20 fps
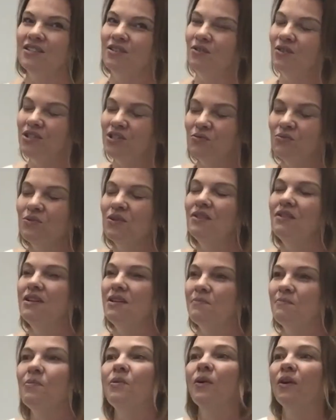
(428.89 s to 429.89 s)
So it's really
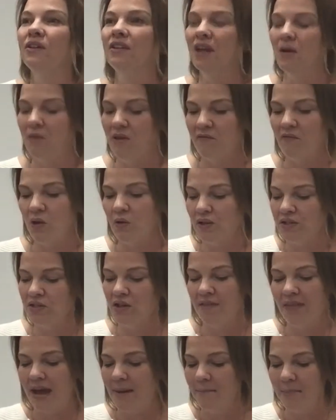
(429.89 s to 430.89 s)
important that we focus
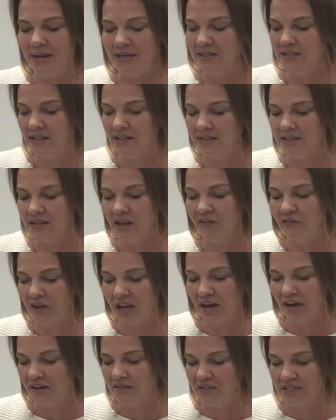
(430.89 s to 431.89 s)
on that basic
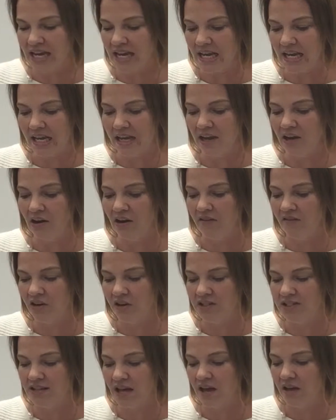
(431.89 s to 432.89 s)
self-care of taking care of
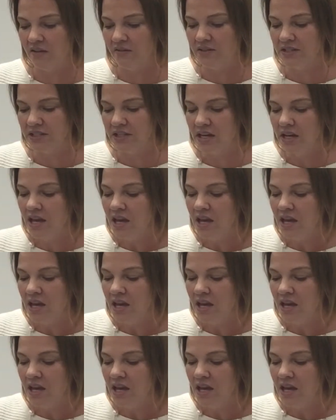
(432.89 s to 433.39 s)
ourselves.